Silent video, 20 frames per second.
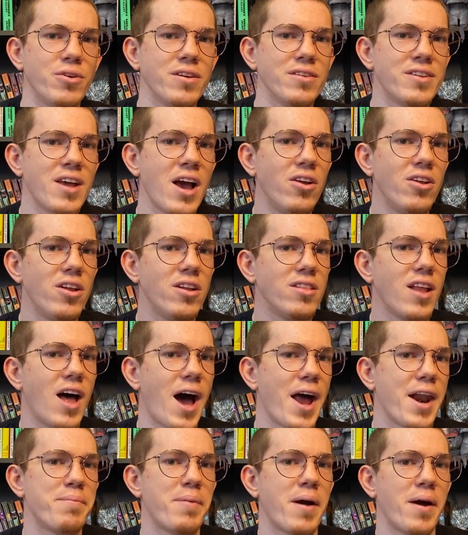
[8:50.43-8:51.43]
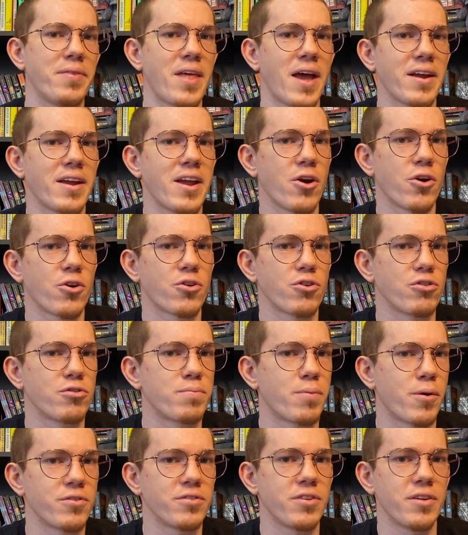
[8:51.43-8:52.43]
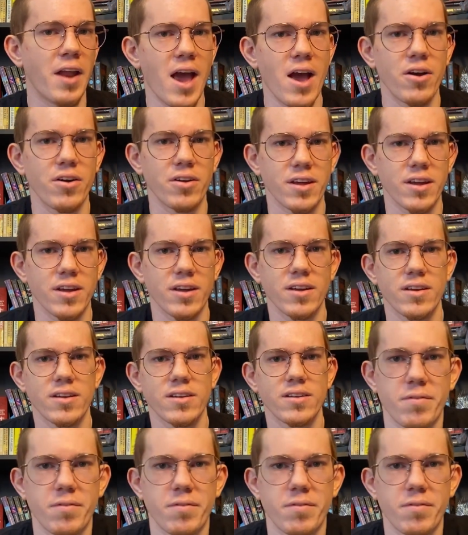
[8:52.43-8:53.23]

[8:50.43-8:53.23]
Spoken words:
you can tell a lot about that character's personality.